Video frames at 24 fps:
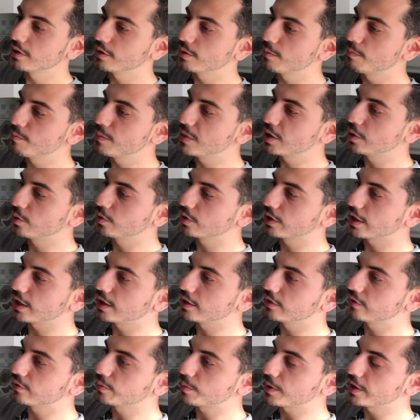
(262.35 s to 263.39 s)
milk
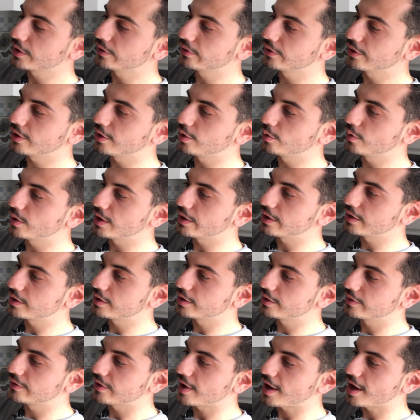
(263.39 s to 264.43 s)
and espresso, and then
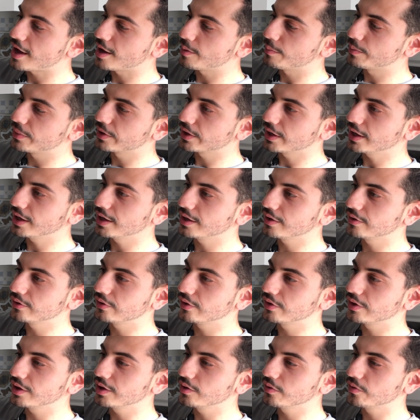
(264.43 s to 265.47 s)
the top is
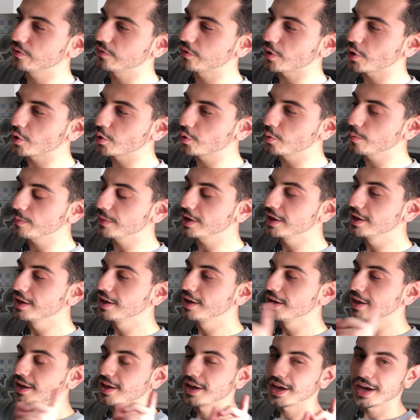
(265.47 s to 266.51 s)
the foam.
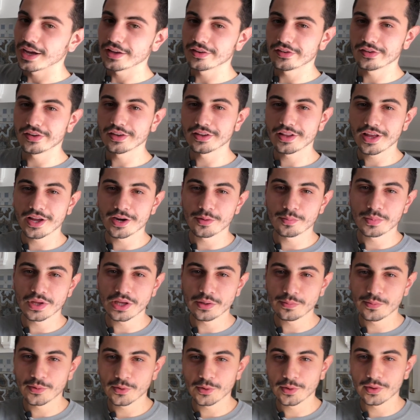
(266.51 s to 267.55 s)
I see a lot of
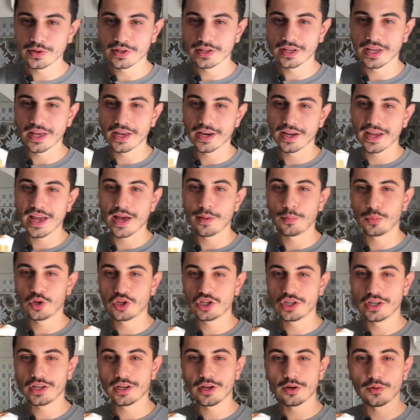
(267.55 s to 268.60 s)
people get a
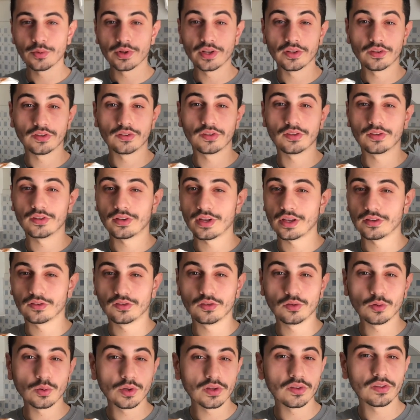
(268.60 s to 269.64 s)
cappuccino and as
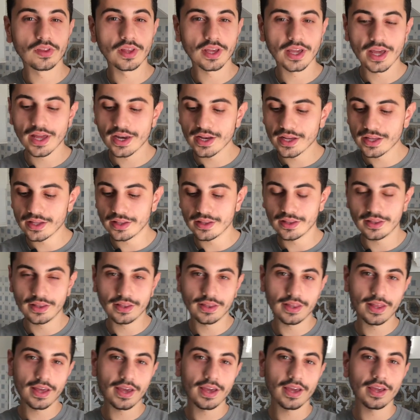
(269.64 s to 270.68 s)
soon as they get it,
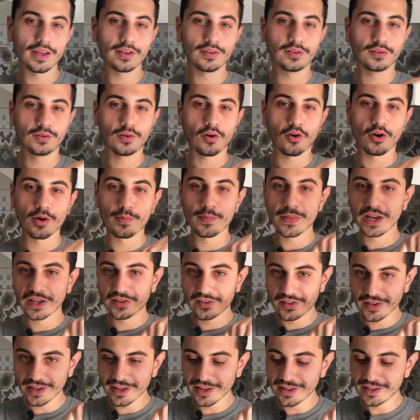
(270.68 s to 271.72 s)
they start
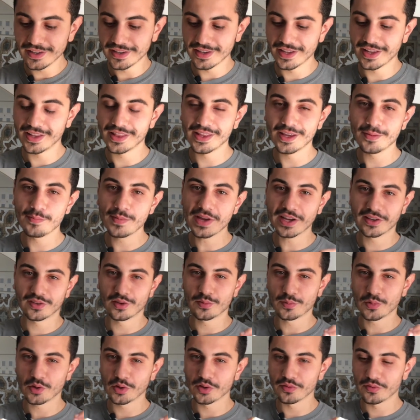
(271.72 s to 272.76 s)
mixing it and they mix
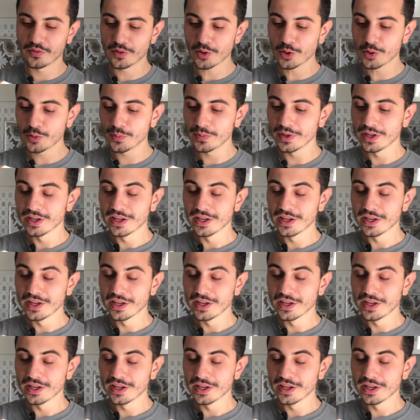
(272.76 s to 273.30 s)
up all the foam.